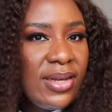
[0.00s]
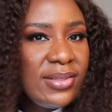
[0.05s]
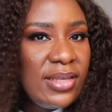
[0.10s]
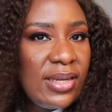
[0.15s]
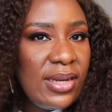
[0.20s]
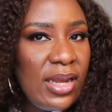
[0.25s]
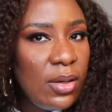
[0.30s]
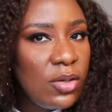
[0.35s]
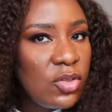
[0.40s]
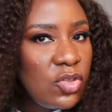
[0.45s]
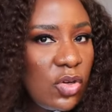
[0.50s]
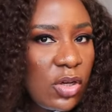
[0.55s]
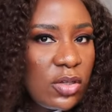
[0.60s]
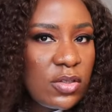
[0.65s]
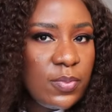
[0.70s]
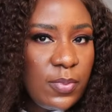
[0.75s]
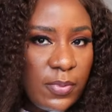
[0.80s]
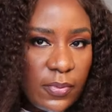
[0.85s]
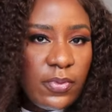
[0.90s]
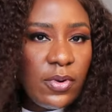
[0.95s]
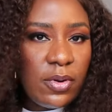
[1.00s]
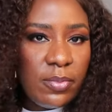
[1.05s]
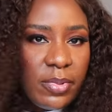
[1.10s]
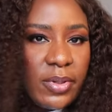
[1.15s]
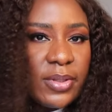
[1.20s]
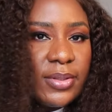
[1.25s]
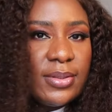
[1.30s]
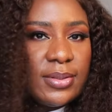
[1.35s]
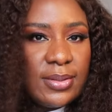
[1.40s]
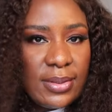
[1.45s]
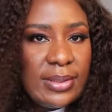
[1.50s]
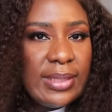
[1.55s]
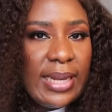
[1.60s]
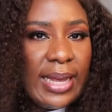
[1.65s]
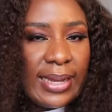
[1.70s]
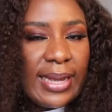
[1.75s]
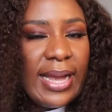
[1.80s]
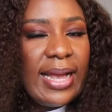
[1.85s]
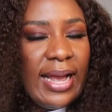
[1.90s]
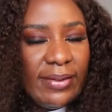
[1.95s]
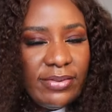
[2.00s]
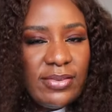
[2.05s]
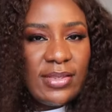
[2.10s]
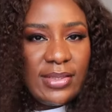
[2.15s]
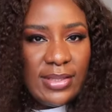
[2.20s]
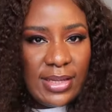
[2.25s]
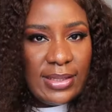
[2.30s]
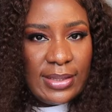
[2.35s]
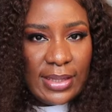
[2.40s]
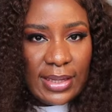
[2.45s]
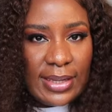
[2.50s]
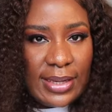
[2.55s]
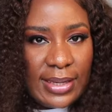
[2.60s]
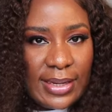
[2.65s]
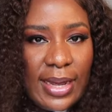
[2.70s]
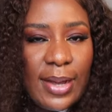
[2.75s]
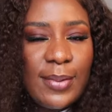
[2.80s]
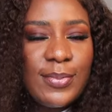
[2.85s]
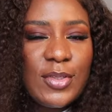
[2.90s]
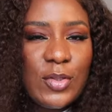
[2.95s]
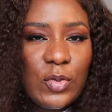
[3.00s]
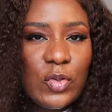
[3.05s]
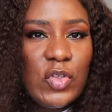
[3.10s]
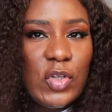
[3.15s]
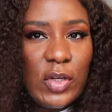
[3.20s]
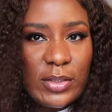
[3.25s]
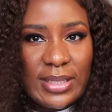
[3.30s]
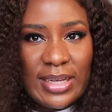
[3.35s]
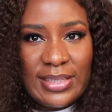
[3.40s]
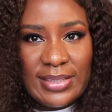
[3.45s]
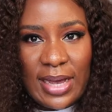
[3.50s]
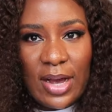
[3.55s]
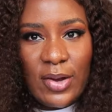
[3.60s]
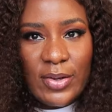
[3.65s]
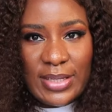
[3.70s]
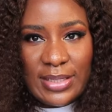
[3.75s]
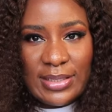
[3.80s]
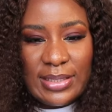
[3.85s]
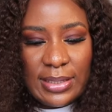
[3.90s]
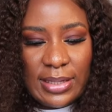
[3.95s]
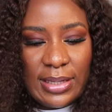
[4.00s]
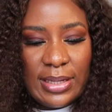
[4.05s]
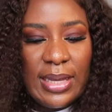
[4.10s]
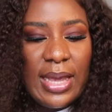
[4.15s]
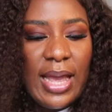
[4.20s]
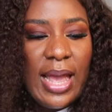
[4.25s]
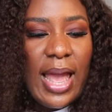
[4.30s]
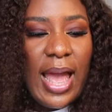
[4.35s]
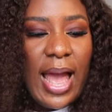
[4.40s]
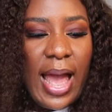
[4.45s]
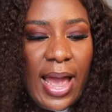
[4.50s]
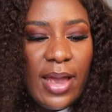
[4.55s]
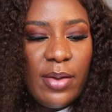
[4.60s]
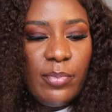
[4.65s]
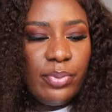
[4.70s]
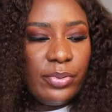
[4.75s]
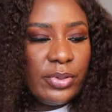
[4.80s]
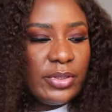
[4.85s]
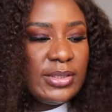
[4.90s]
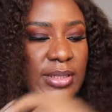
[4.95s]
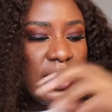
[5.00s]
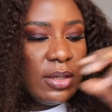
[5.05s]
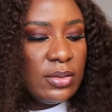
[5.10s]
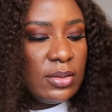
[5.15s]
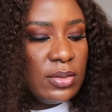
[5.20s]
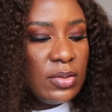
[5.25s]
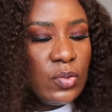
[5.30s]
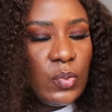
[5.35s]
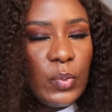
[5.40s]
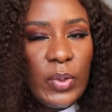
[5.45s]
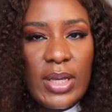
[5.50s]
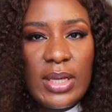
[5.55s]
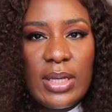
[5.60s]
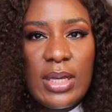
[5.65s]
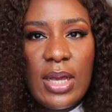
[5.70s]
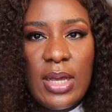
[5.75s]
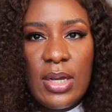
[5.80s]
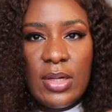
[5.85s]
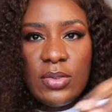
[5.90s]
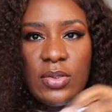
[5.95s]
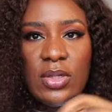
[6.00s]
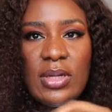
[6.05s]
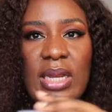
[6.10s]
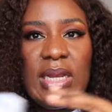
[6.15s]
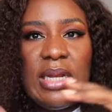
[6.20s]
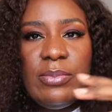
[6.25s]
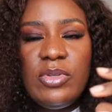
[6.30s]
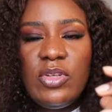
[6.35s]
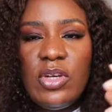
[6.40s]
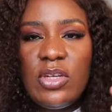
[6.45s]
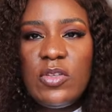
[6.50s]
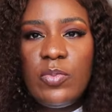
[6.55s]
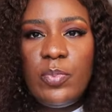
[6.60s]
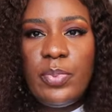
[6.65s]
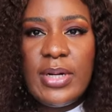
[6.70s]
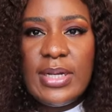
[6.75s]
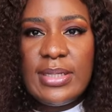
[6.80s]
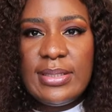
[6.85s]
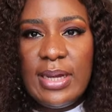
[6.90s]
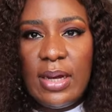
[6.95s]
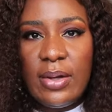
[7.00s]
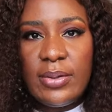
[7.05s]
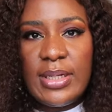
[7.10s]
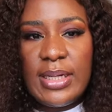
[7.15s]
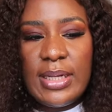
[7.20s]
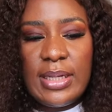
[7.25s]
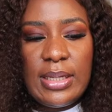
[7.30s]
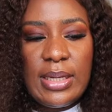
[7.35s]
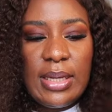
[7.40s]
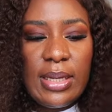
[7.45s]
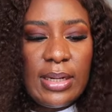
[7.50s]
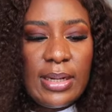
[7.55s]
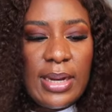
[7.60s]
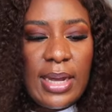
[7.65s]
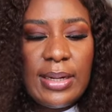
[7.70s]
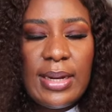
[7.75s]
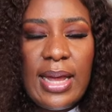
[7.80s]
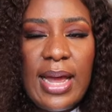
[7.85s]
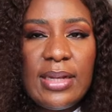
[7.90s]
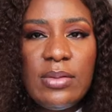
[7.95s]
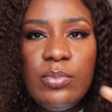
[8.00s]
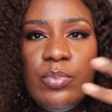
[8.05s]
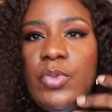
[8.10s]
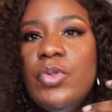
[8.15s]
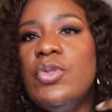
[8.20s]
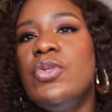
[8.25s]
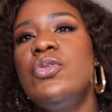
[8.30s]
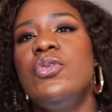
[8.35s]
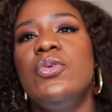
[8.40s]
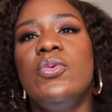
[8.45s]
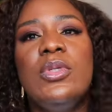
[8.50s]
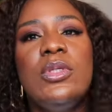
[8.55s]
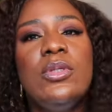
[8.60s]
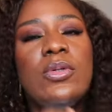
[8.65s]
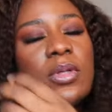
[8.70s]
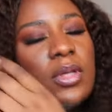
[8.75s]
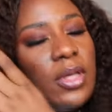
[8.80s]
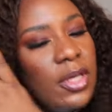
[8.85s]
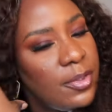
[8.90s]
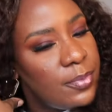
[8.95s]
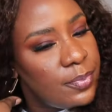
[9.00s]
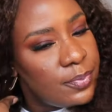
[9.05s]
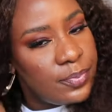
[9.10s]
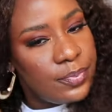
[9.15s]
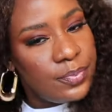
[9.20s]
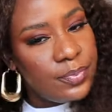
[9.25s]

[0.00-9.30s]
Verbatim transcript: know, I said I was shocked before, but like I have to say it again, I'm still shocked at how easily I brushed out this wig. So now let me just spray it down again and add mousse to it, okay?